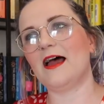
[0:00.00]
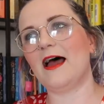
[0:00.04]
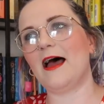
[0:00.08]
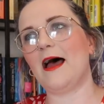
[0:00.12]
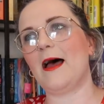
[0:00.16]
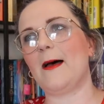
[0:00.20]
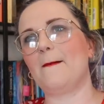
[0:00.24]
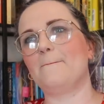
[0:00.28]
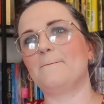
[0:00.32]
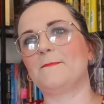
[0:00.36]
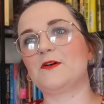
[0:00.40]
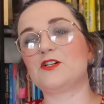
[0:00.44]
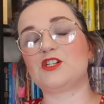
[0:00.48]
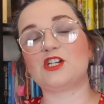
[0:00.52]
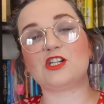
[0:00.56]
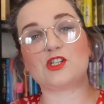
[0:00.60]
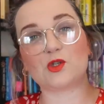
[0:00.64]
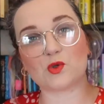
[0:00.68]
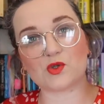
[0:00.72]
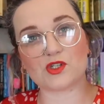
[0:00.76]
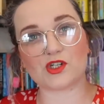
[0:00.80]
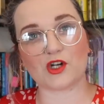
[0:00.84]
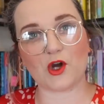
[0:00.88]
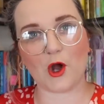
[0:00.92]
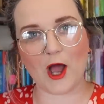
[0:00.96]
um, but she's
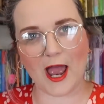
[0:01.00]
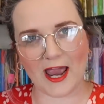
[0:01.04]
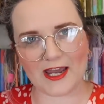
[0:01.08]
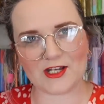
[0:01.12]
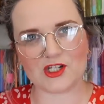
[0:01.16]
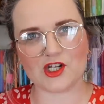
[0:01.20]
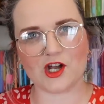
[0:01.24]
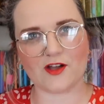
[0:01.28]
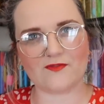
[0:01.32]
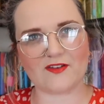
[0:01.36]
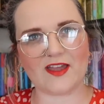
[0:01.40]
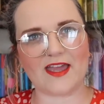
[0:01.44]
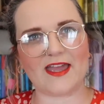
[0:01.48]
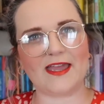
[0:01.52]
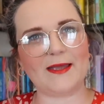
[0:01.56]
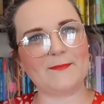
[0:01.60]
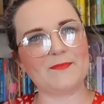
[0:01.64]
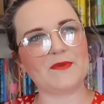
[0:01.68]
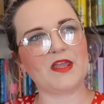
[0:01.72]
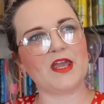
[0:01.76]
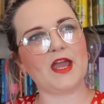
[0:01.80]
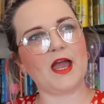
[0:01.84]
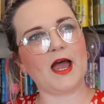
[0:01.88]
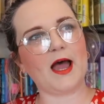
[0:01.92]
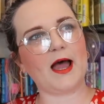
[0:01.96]
also got H I V,
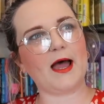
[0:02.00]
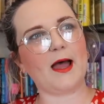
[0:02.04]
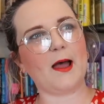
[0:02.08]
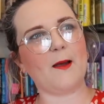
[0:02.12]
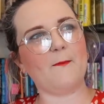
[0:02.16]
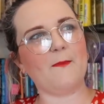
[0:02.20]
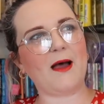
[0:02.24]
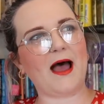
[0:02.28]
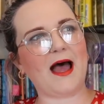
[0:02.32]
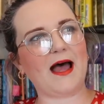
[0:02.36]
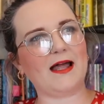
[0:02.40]
um,